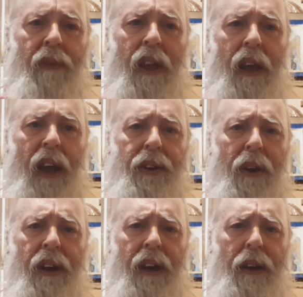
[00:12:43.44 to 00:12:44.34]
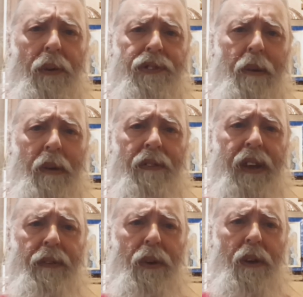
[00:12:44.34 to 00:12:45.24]
and turned it into a symbol of
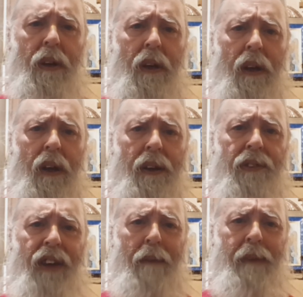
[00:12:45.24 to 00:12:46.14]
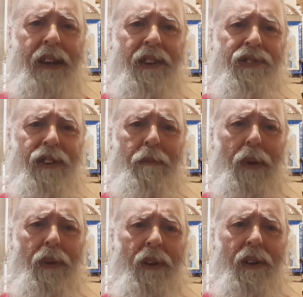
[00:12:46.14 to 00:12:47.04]
evil? Does that make the
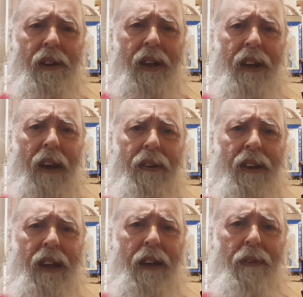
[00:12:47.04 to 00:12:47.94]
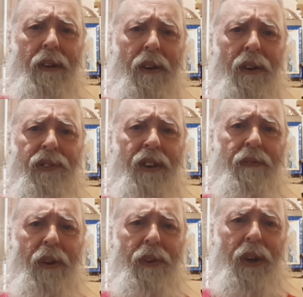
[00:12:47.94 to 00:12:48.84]
symbol inherently evil or
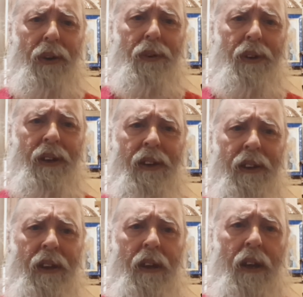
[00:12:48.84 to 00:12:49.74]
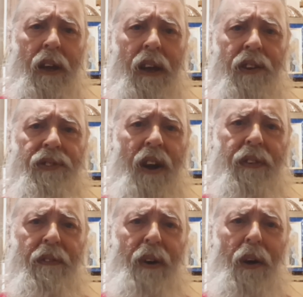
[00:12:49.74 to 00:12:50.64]
sinful? No. It is not
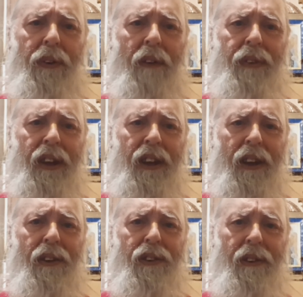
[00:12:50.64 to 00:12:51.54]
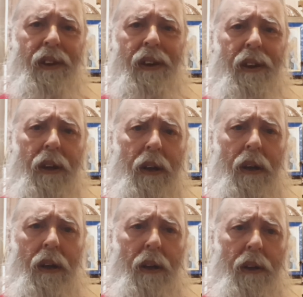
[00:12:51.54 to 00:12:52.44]
the fault of the
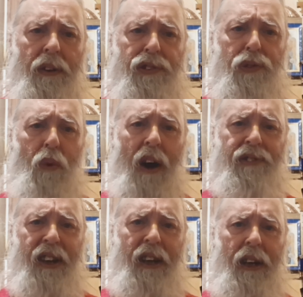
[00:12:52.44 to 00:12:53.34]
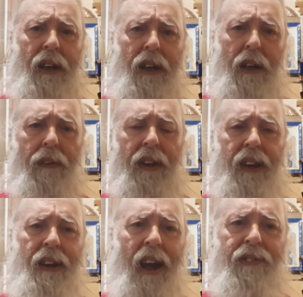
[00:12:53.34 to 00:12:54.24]
the swastika that
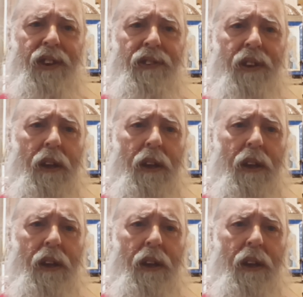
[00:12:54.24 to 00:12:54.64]
the Nazis